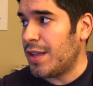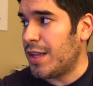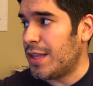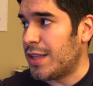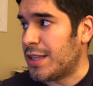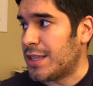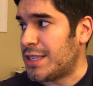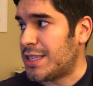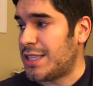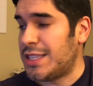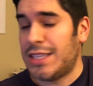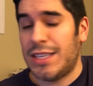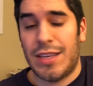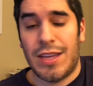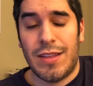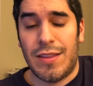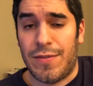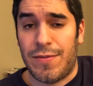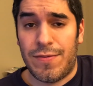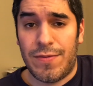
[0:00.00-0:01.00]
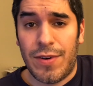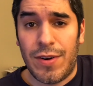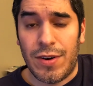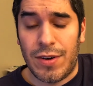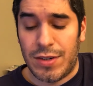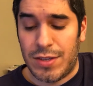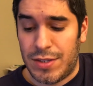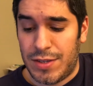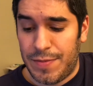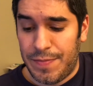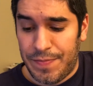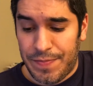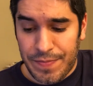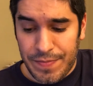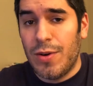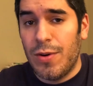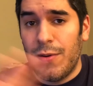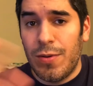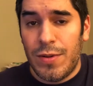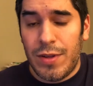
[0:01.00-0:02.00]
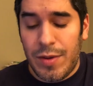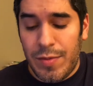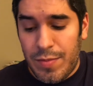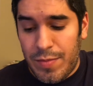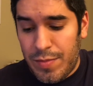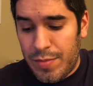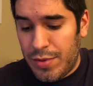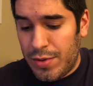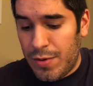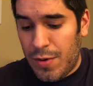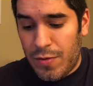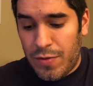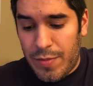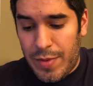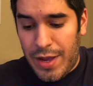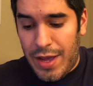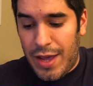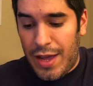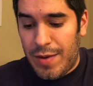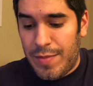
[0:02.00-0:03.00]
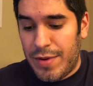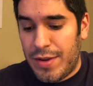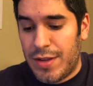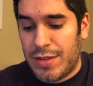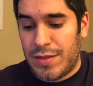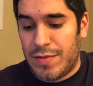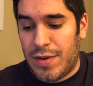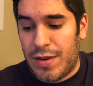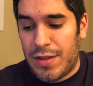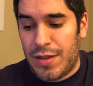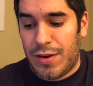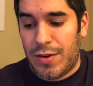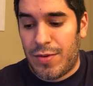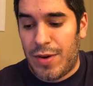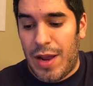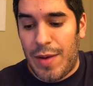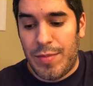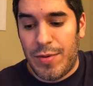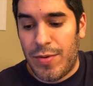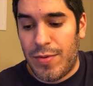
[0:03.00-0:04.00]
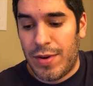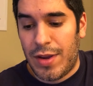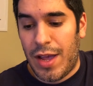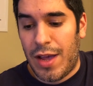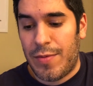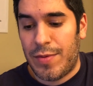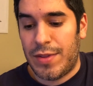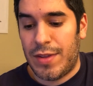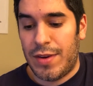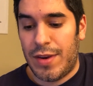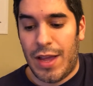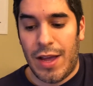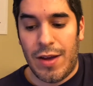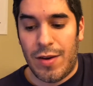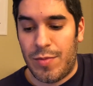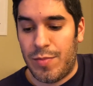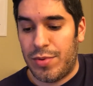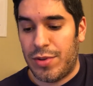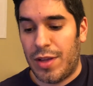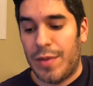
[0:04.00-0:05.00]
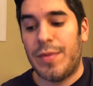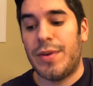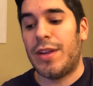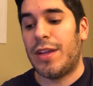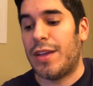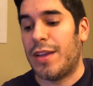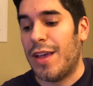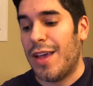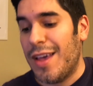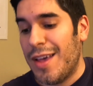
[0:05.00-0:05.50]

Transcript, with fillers: on the on the first. Totally blew over my head because of all the crap going on with the Dow plummeting.